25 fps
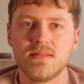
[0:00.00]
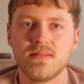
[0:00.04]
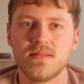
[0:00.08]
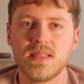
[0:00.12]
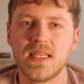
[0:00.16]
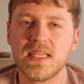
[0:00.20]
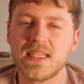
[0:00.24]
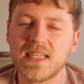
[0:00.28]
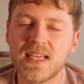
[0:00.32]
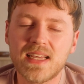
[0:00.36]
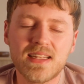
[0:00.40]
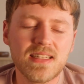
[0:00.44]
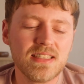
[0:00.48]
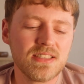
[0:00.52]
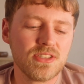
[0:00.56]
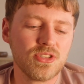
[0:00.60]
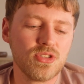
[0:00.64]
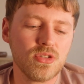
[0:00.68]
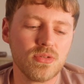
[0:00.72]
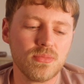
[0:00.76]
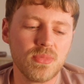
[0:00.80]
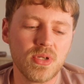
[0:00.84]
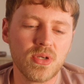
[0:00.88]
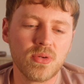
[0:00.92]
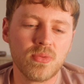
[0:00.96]
It kind of
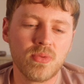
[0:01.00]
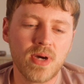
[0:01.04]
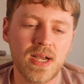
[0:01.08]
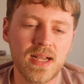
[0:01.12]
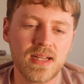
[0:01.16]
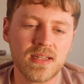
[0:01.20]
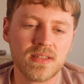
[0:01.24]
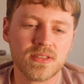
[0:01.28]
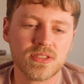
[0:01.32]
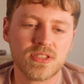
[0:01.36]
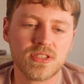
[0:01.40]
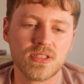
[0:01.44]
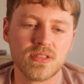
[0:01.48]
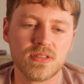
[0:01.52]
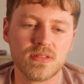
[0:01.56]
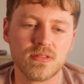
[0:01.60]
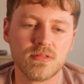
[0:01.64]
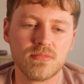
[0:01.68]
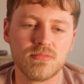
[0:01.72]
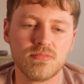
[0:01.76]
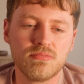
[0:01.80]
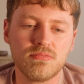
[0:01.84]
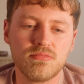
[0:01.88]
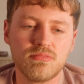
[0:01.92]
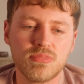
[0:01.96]
took me a while to